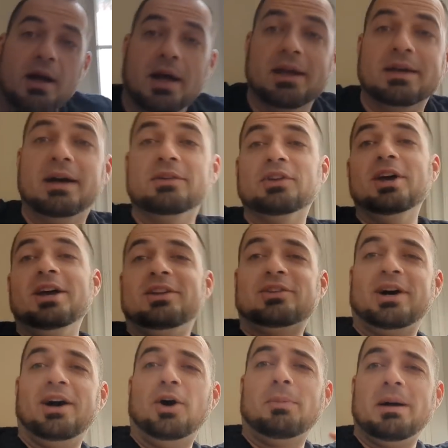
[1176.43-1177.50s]
All right, guys.
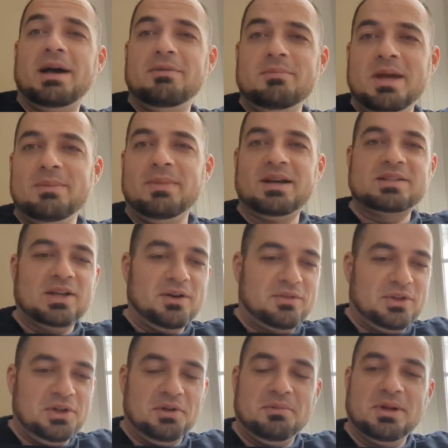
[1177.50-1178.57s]
So I hope I've made
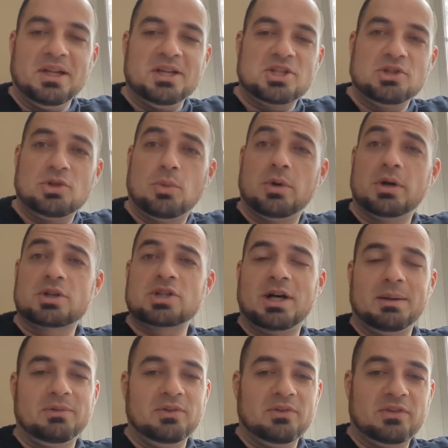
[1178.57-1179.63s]
myself clear in relation to
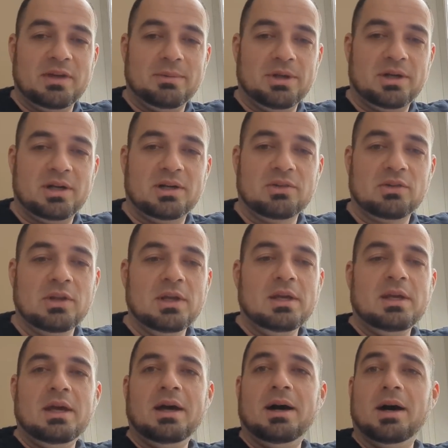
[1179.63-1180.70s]
workshops and seminars.
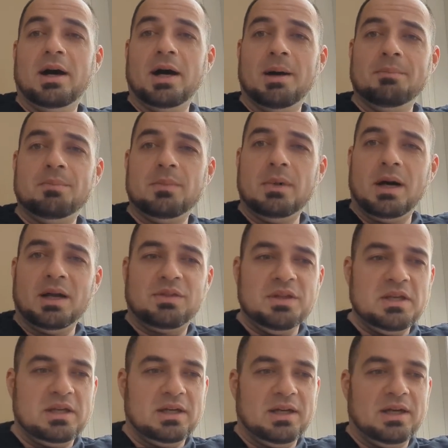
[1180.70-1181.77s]
Um, I
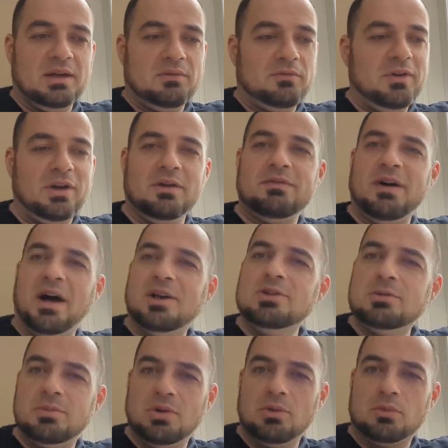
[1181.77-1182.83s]
think a very
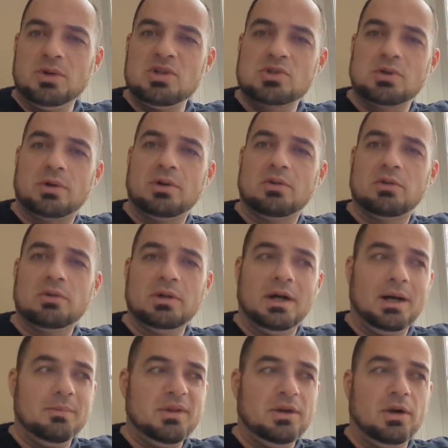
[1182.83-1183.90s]
valuable resource
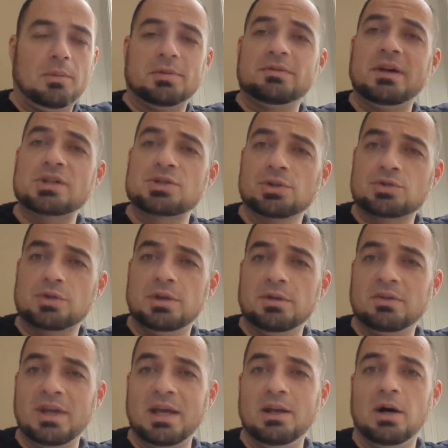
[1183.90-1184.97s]
um, that all professional
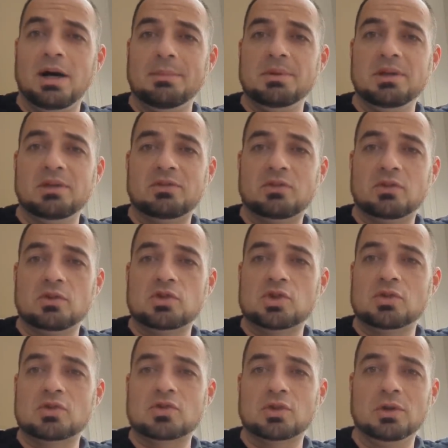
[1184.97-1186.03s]
trainers and hobbyists
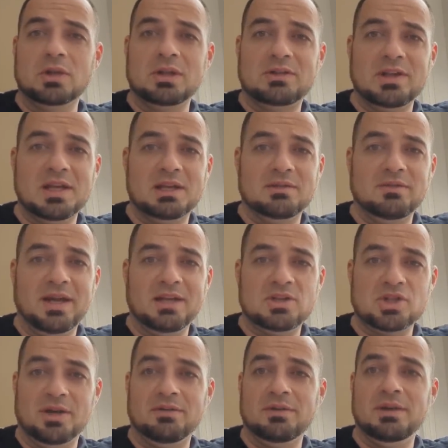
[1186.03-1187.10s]
should certainly take
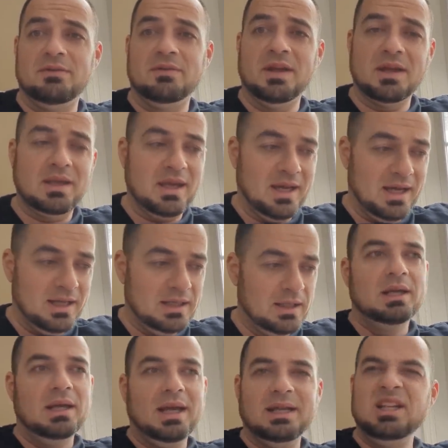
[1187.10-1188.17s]
advantage of if they can,
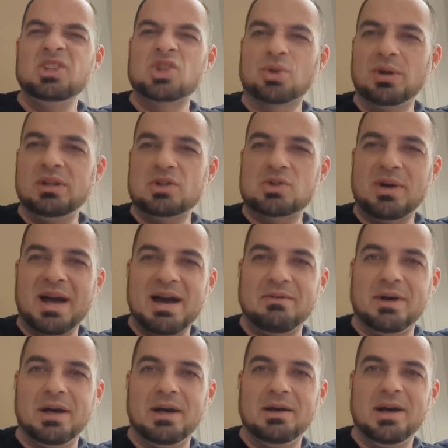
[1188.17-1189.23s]
and ensuring that you
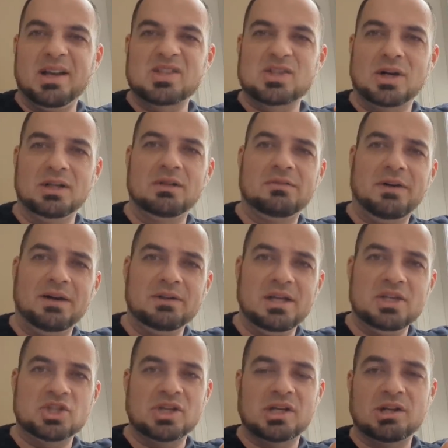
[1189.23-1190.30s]
have a, a, solid
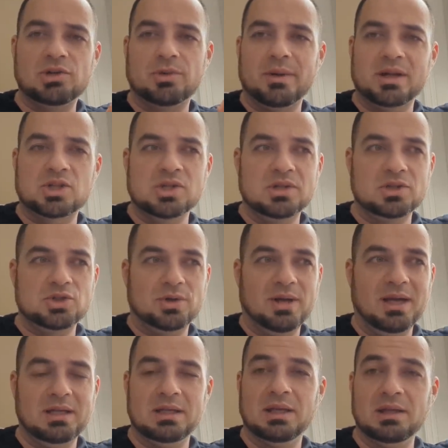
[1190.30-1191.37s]
foundation and a direction that you're
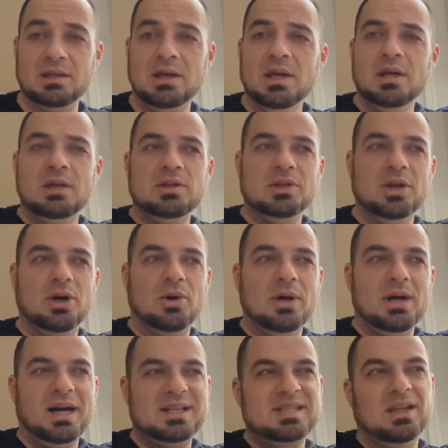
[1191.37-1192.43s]
heading in. You
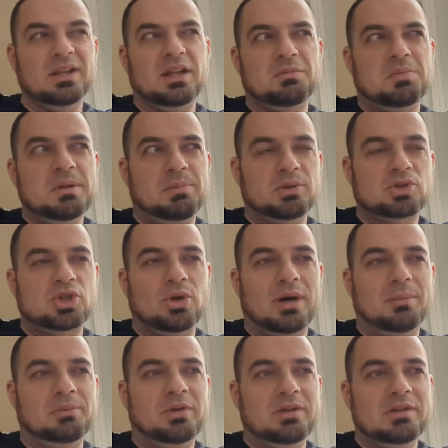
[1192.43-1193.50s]
know, I see a lot of people show
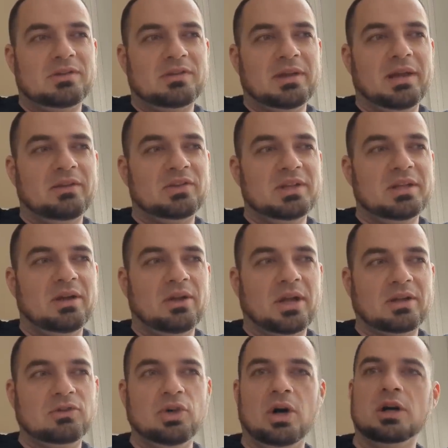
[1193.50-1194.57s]
up to these things and they're
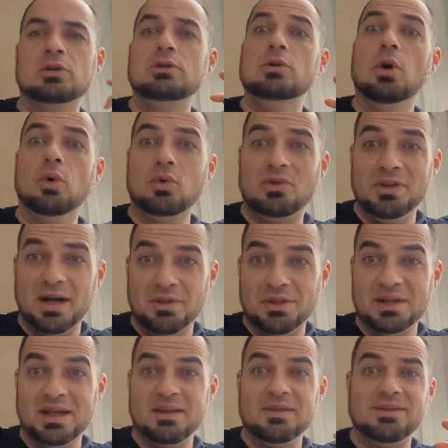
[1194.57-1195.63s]
like, dog knows
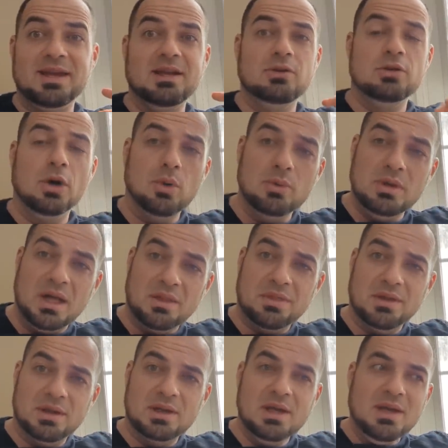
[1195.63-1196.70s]
nothing and they know
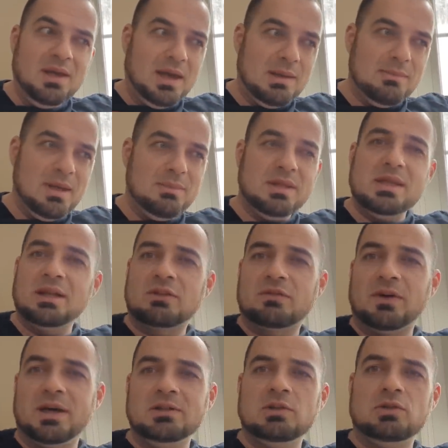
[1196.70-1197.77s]
nothing. And maybe that's
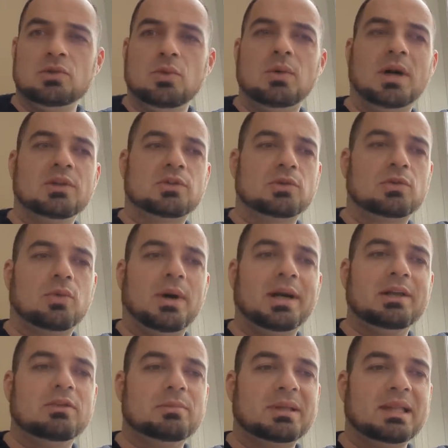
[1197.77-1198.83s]
fine to do once or
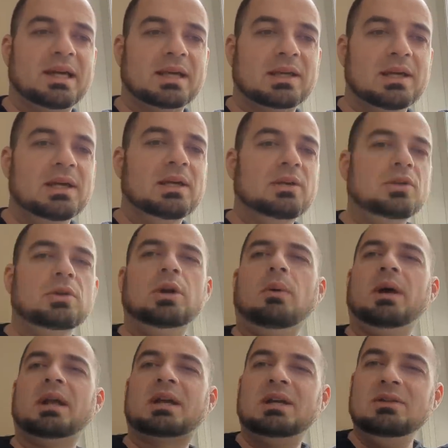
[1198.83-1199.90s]
twice, but like, you don't
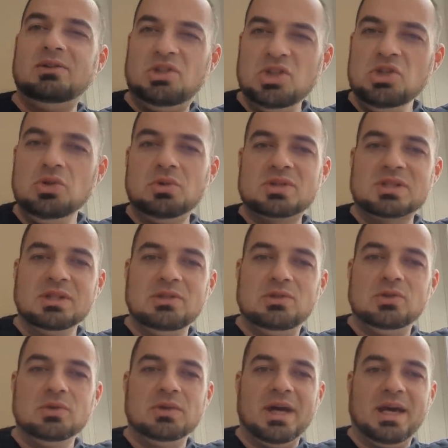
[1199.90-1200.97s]
want to continuously
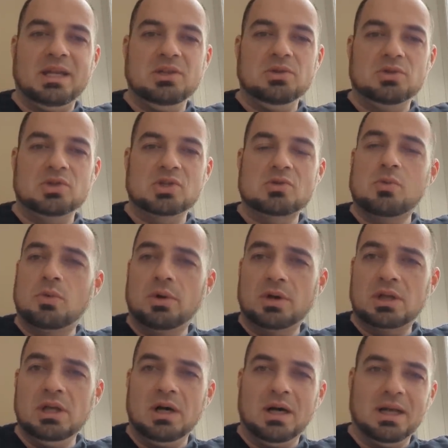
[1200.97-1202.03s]
do that and you're just
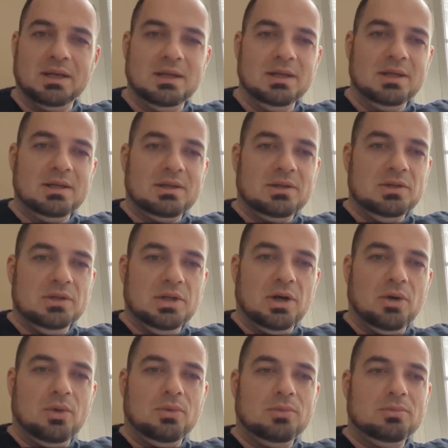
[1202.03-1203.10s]
working on, you
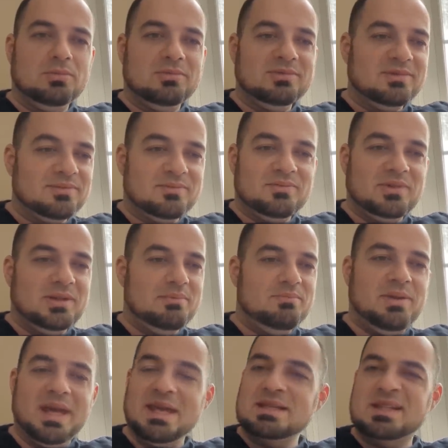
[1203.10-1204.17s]
know, the
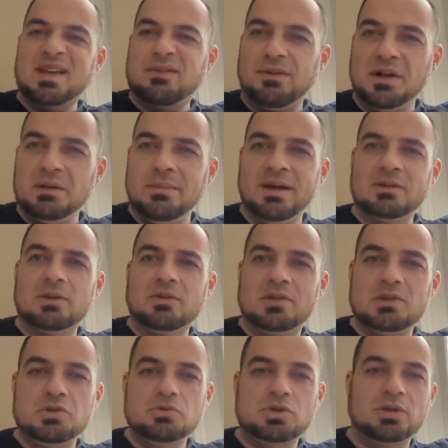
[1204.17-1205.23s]
basic fundamentals
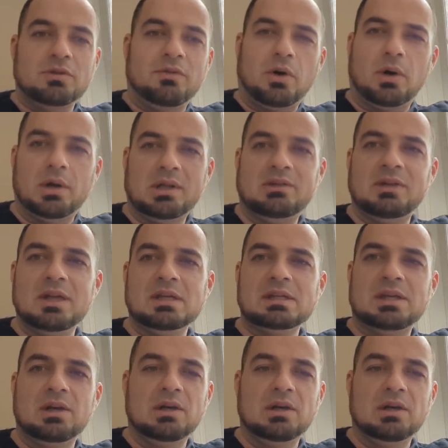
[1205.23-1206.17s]
that you should have already taken